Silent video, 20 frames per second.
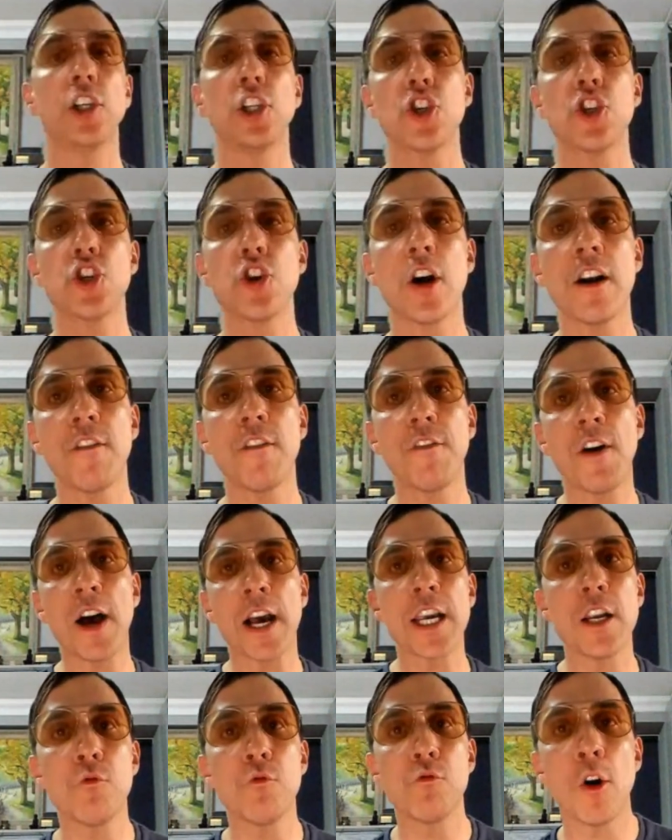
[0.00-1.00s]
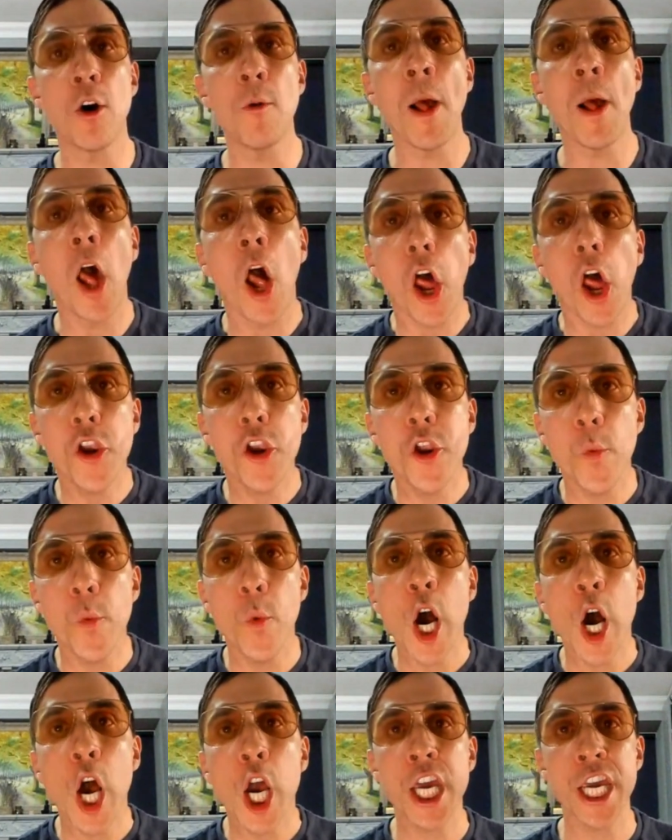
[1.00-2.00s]
trying to fucking rob the
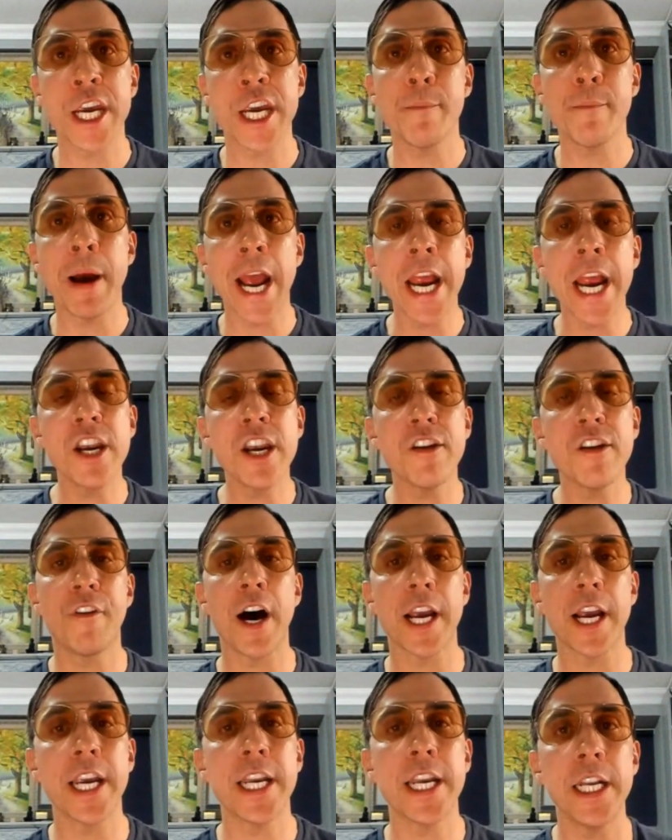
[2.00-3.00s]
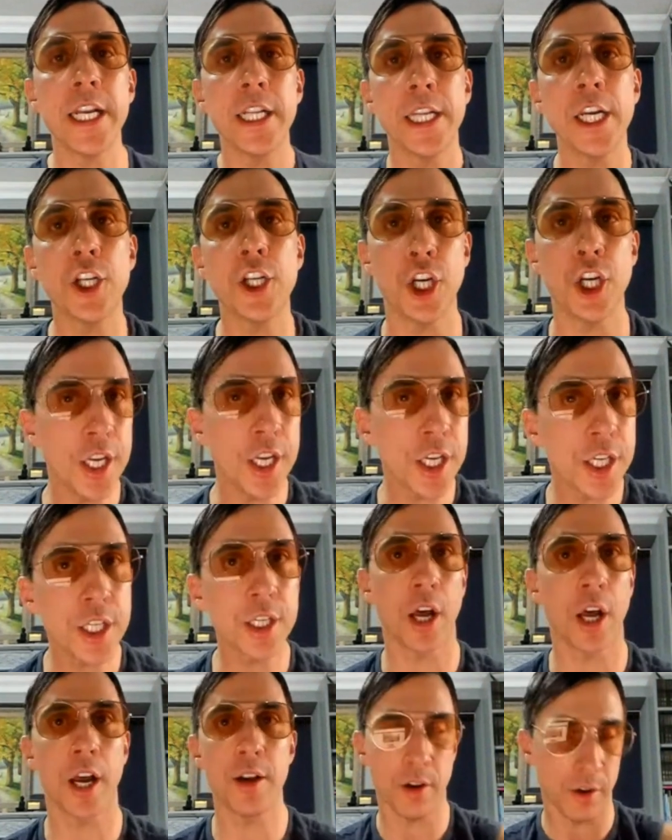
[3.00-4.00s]
working man, the fucking indigenous,
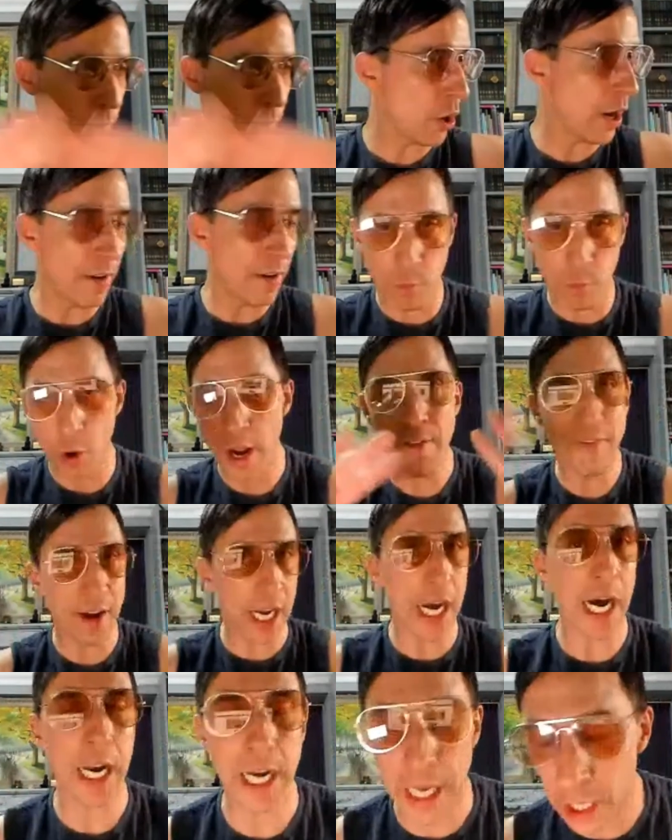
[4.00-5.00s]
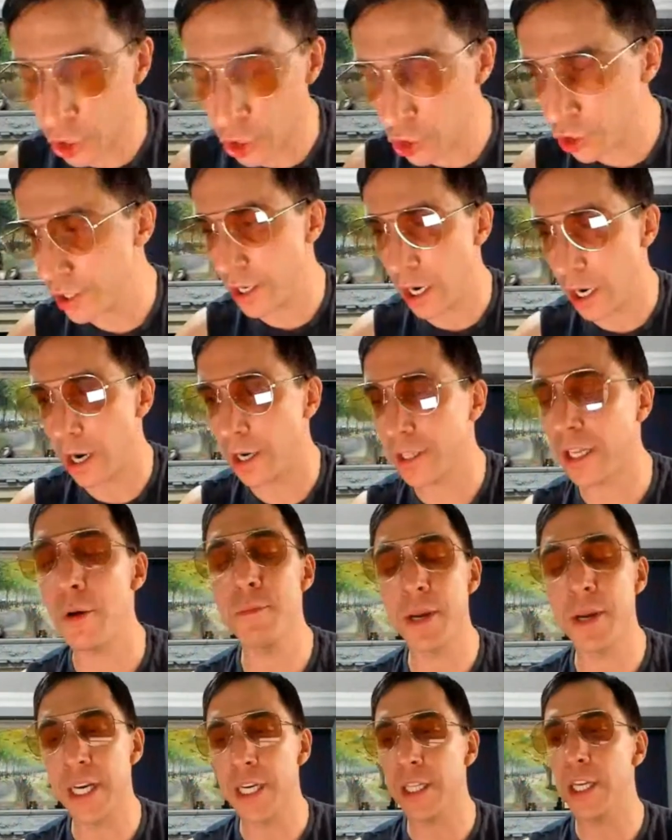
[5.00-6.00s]
like whatever color. I don't
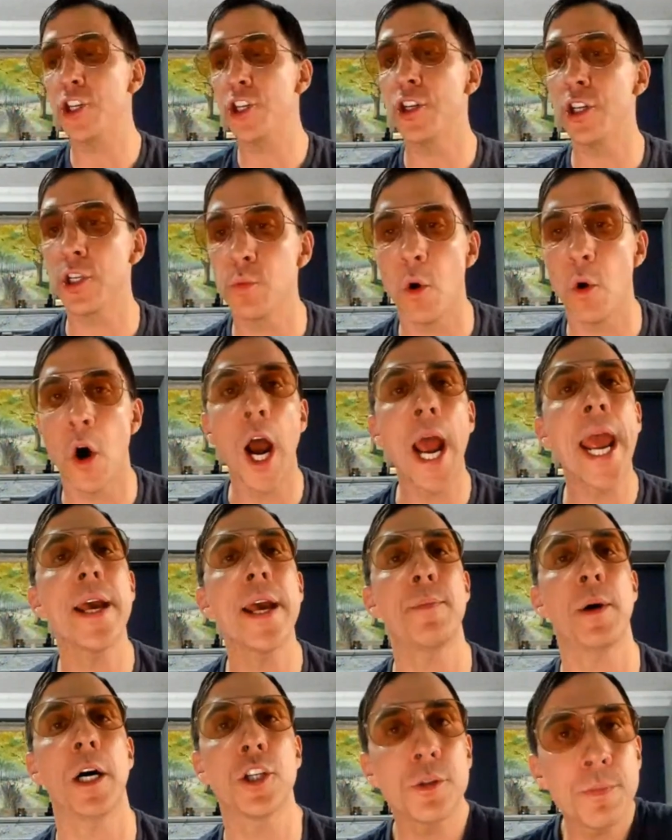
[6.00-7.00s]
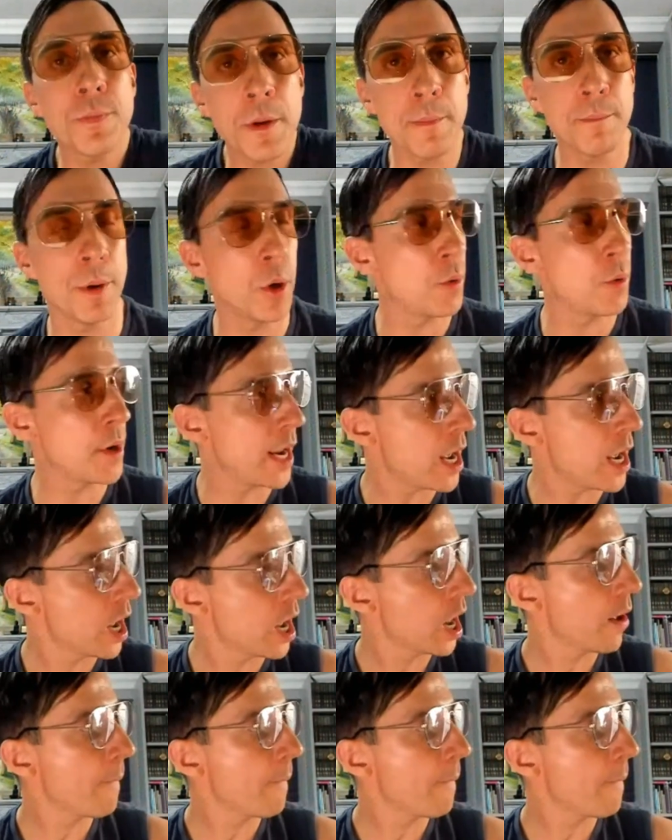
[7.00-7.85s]
mean indigenous white, but I just mean born here.